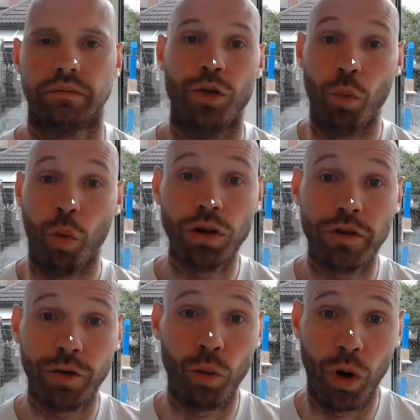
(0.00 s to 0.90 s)
The
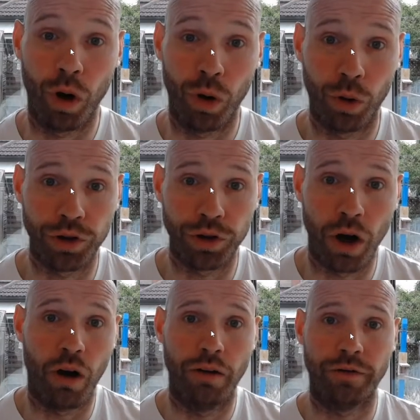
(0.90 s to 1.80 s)
wonderful world
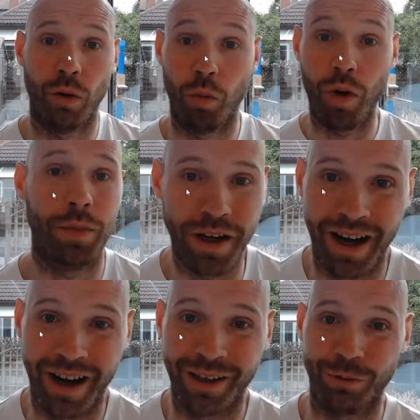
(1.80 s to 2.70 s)
of
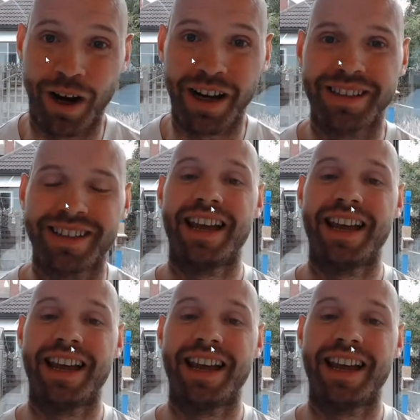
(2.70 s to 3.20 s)
webinars, right?